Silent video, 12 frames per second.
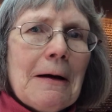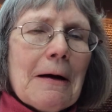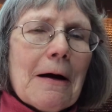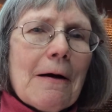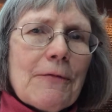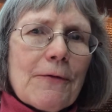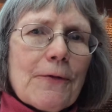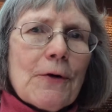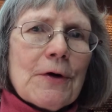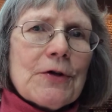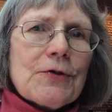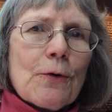of the
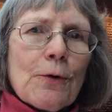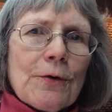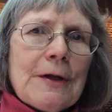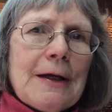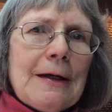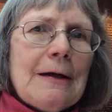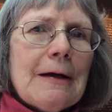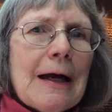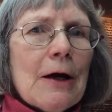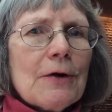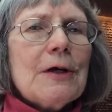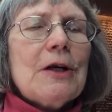furnace or the
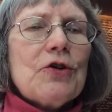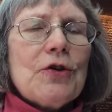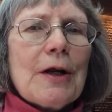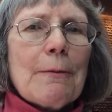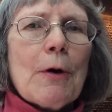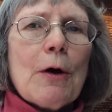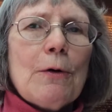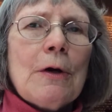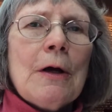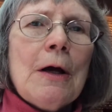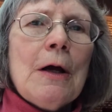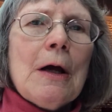air conditioning mode.
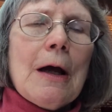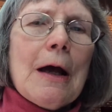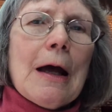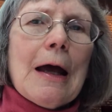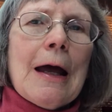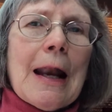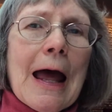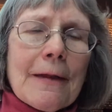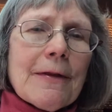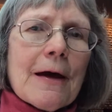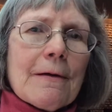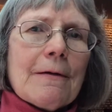And
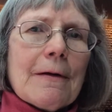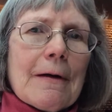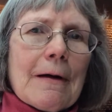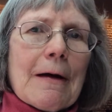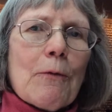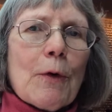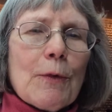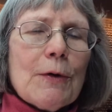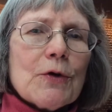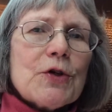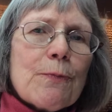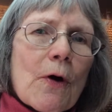at that, what we
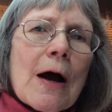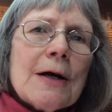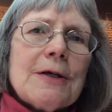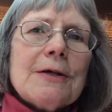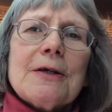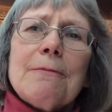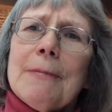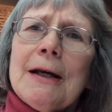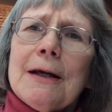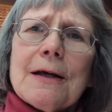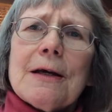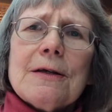were surprised is, in
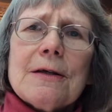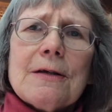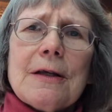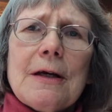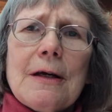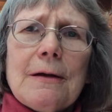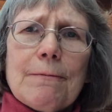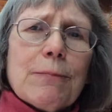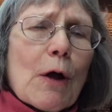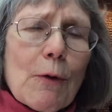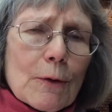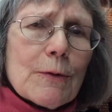many cases, the
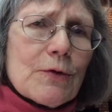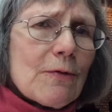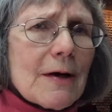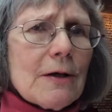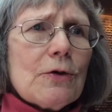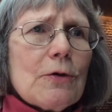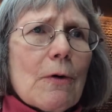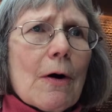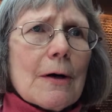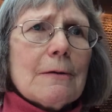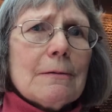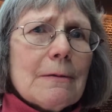blower was running too
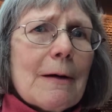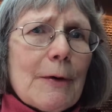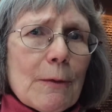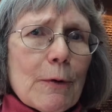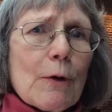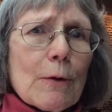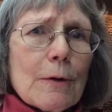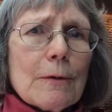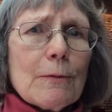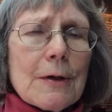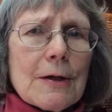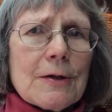hard. I mean, the
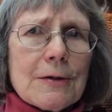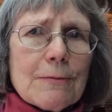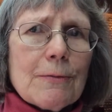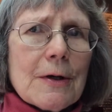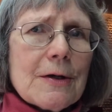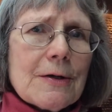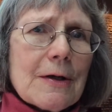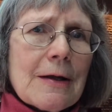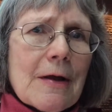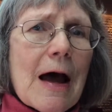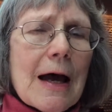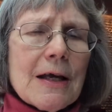blower was
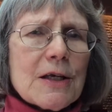at the highest